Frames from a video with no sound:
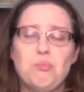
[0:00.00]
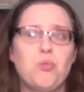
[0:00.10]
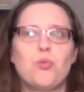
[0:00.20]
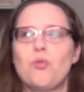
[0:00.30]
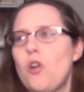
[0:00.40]

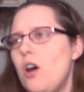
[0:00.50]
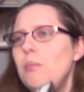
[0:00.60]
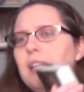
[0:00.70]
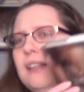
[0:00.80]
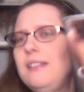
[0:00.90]

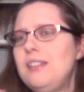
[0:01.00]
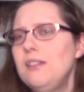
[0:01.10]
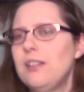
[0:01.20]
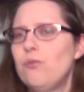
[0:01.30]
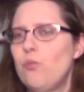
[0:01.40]
probably
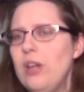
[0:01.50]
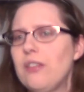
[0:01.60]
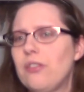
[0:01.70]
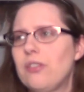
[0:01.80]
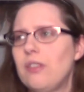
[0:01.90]
dealing
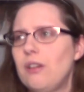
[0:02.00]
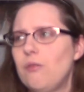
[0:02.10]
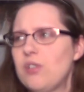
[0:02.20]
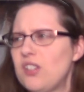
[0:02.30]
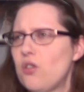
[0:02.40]
with, uh,
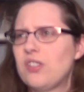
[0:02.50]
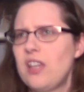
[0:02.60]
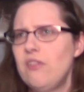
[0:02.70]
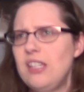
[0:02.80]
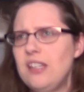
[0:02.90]
was it her
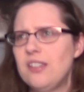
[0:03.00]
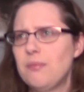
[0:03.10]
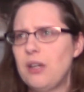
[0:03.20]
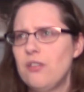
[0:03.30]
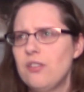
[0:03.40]
seven-day
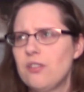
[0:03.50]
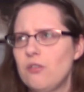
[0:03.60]
disappearance?